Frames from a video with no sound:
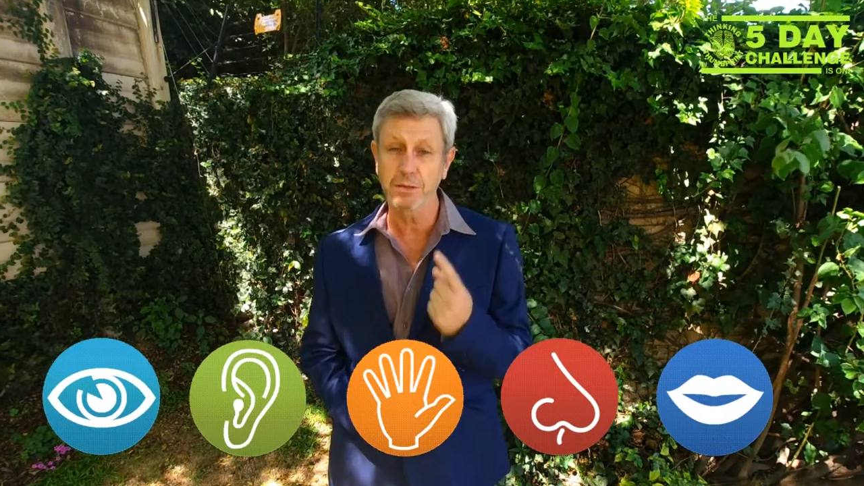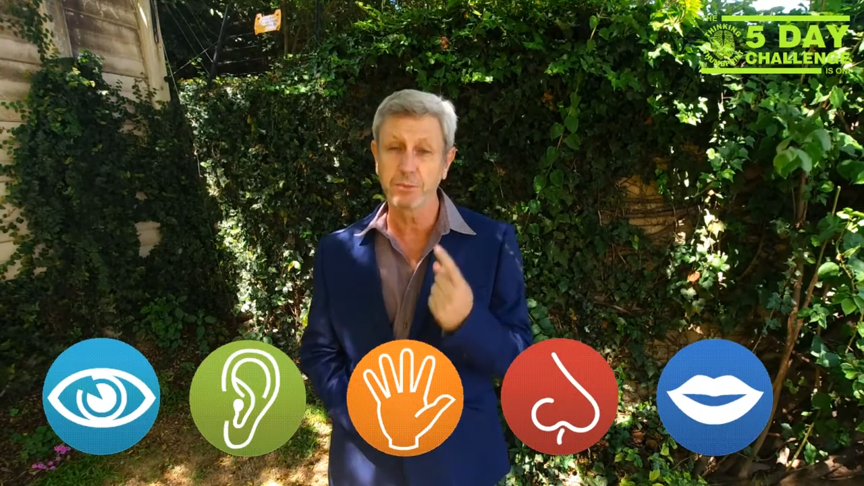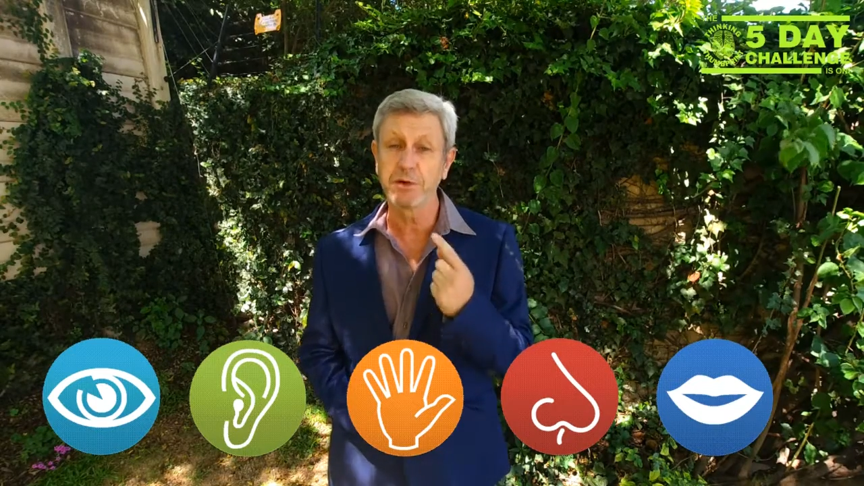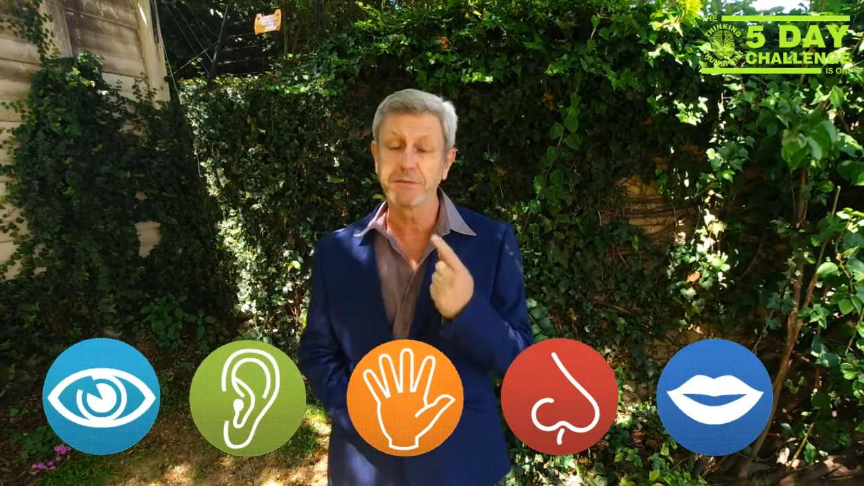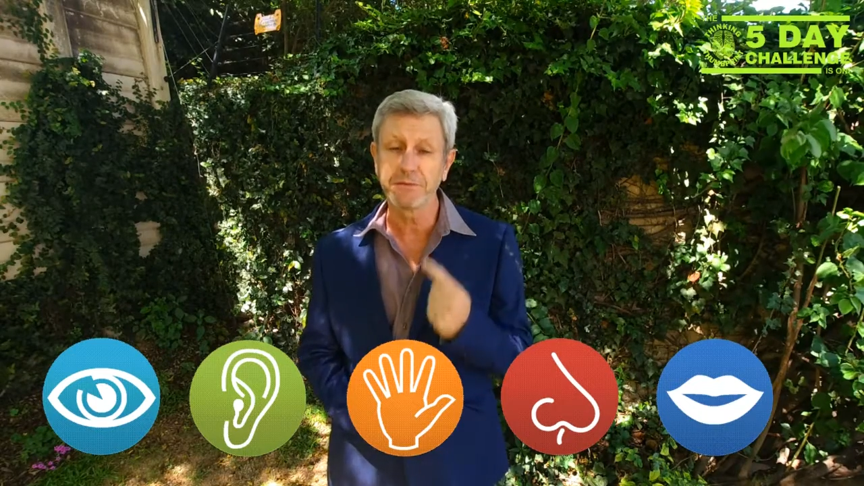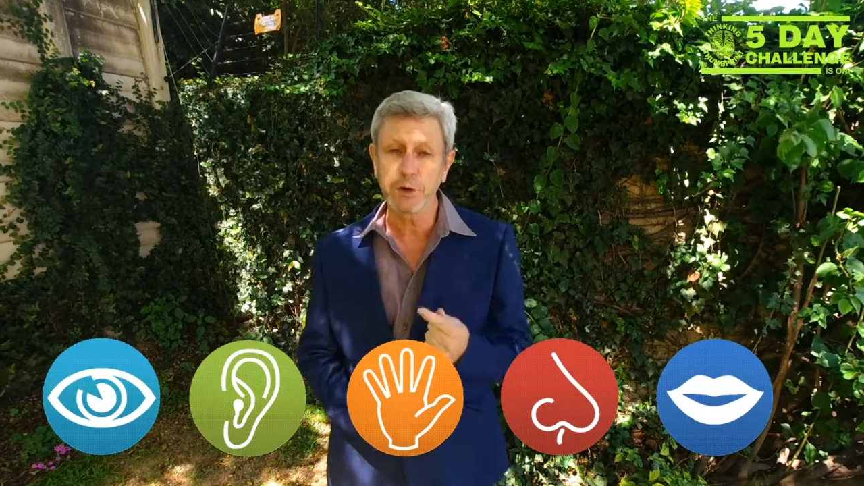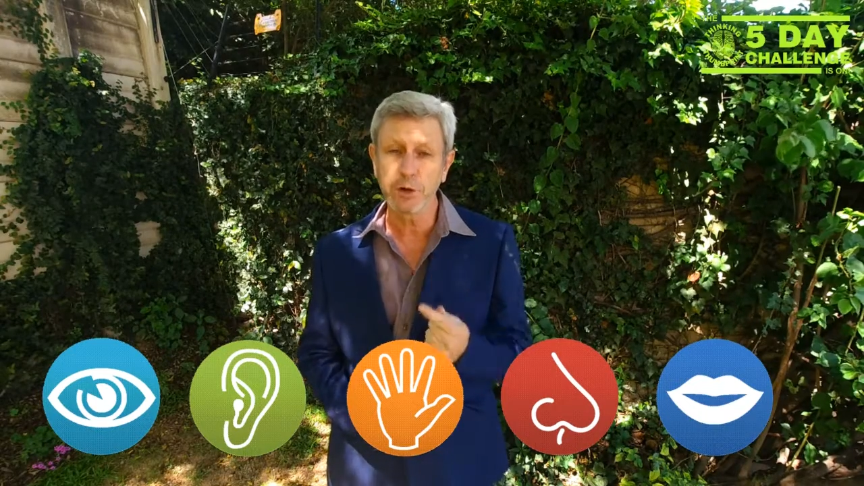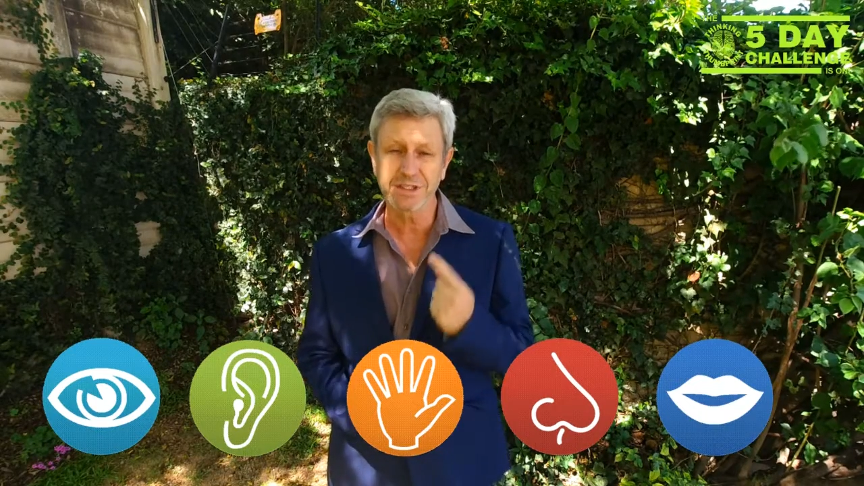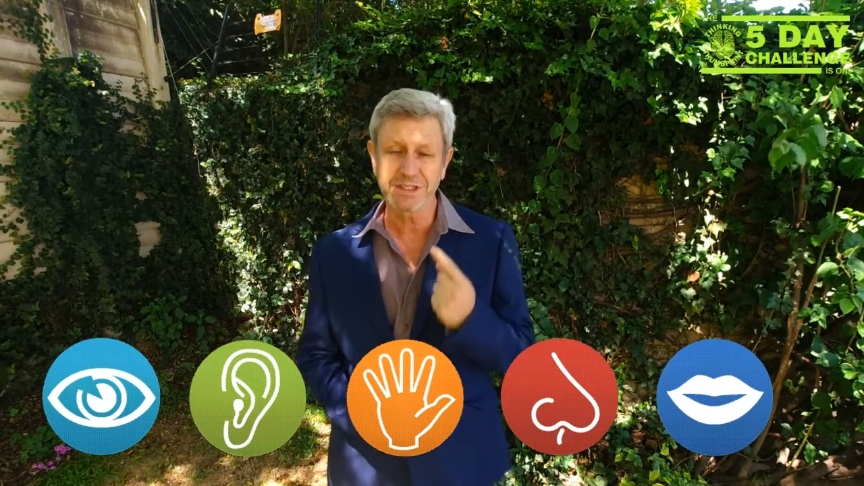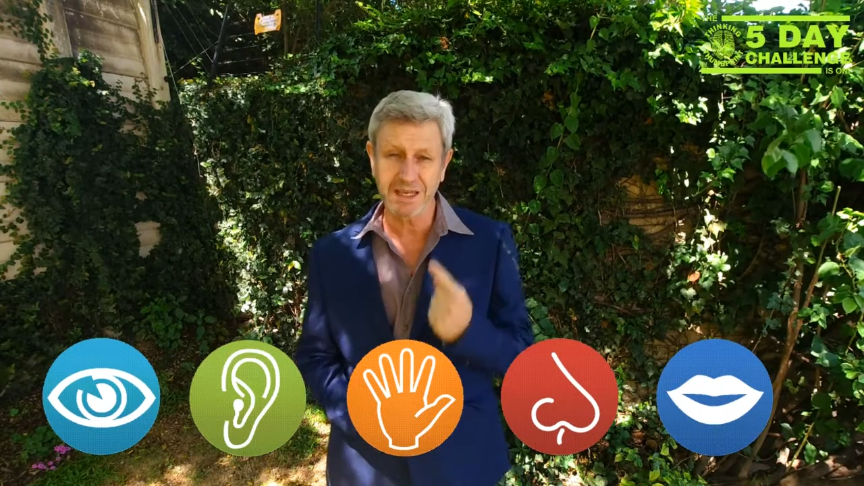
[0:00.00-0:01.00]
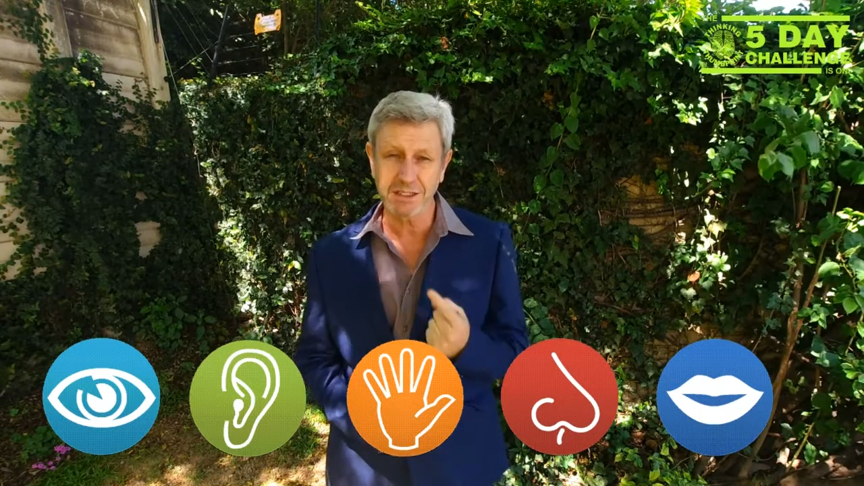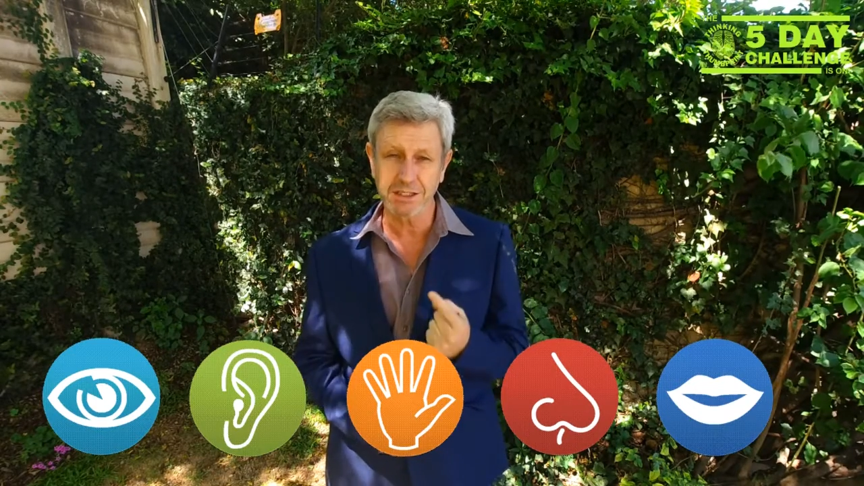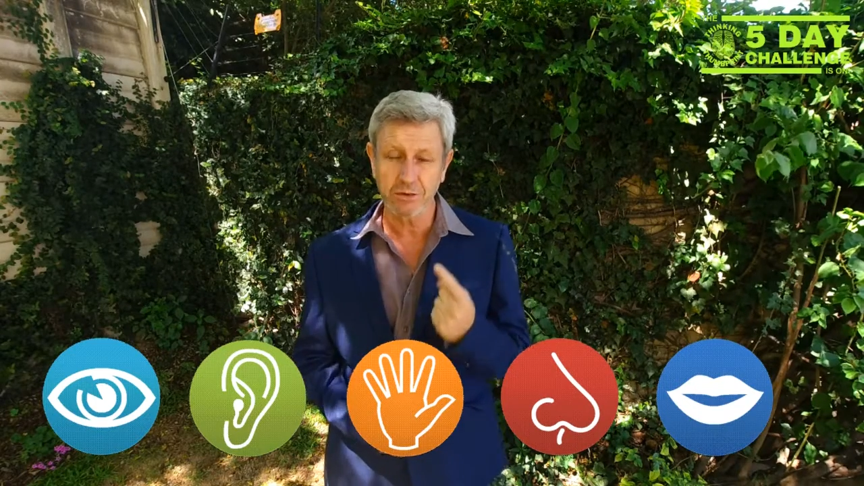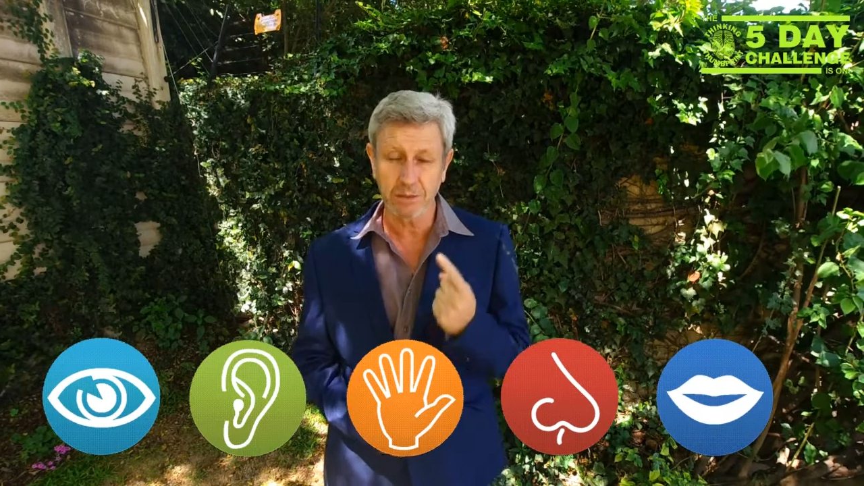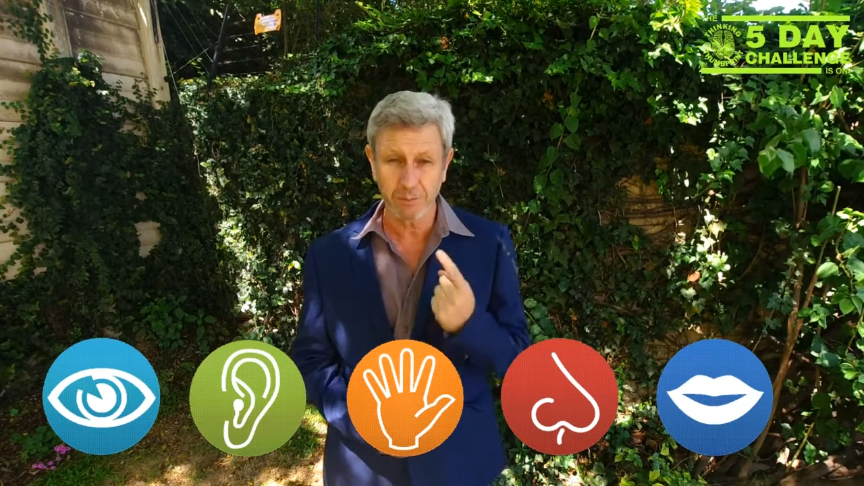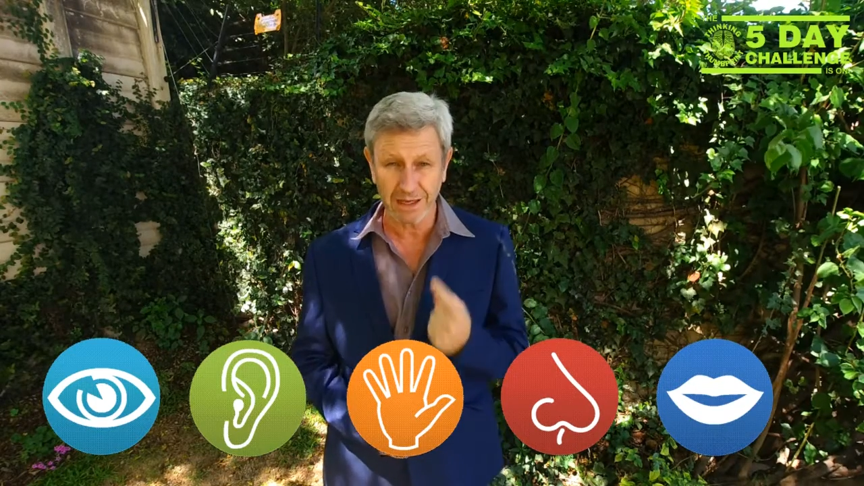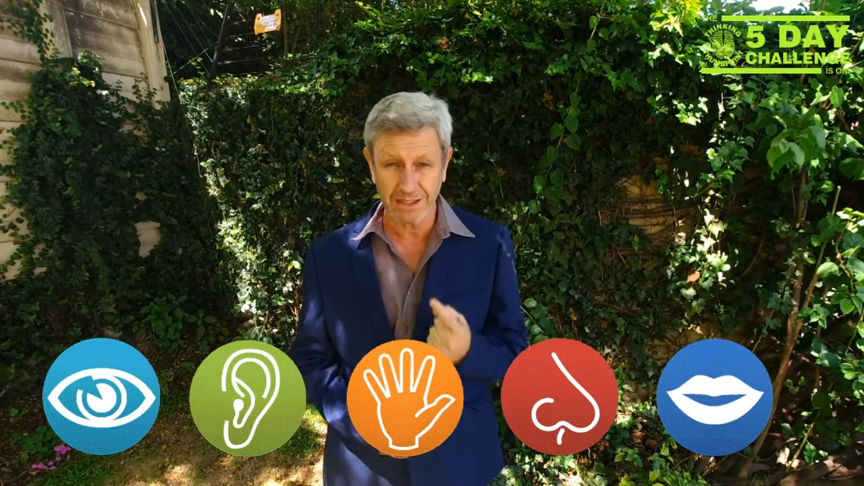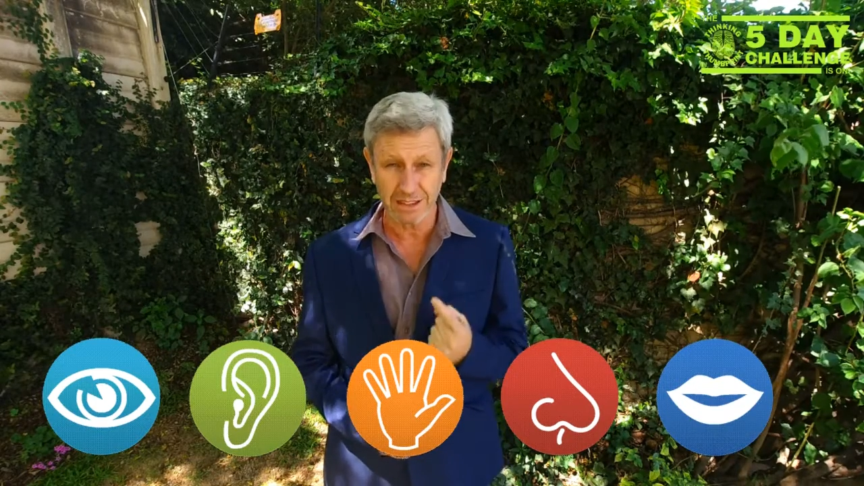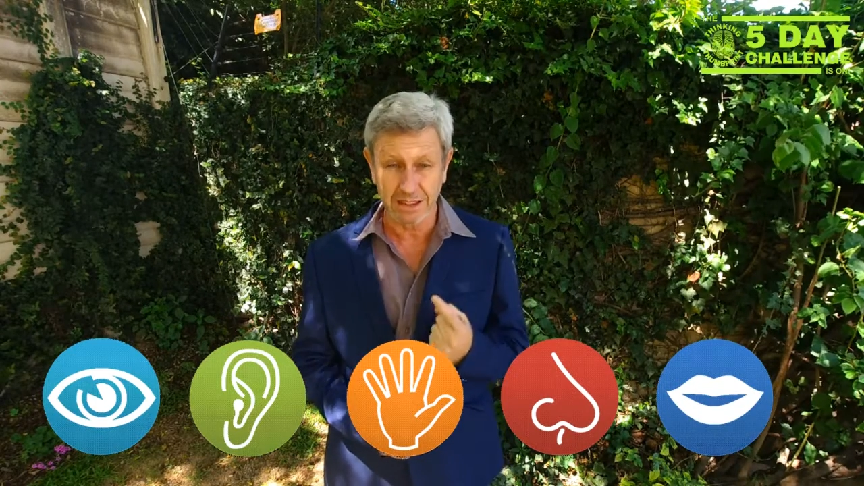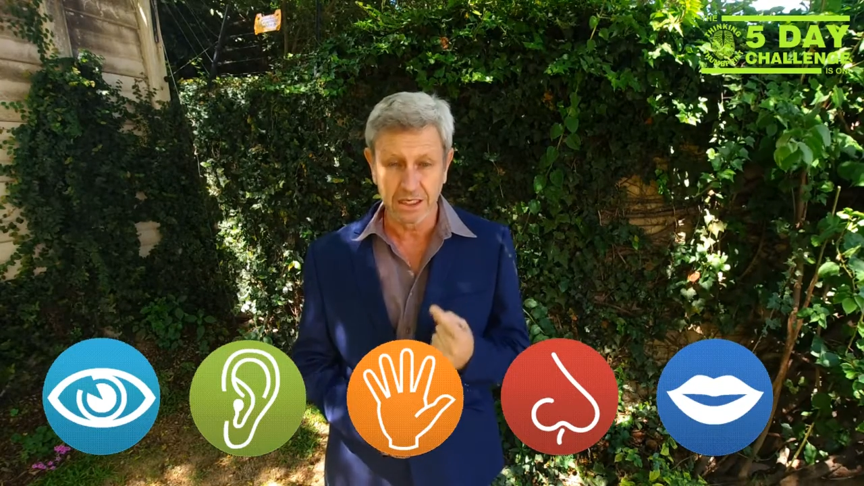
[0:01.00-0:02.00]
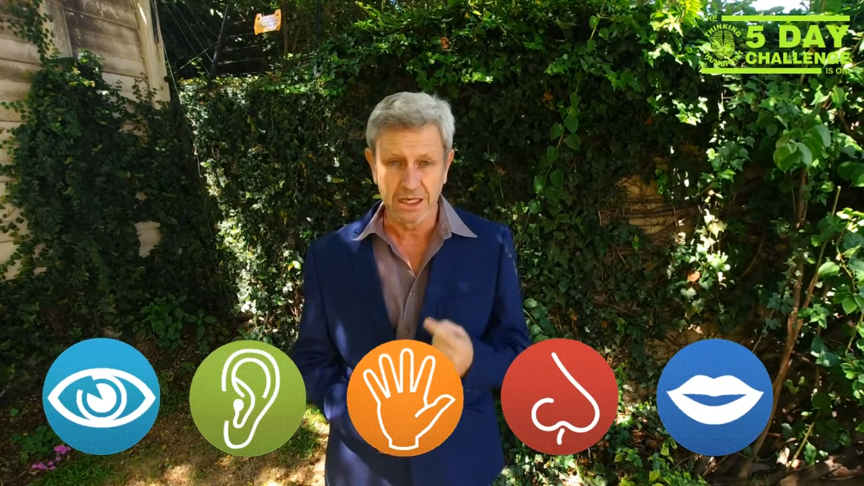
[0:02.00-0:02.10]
a preferred sensory pattern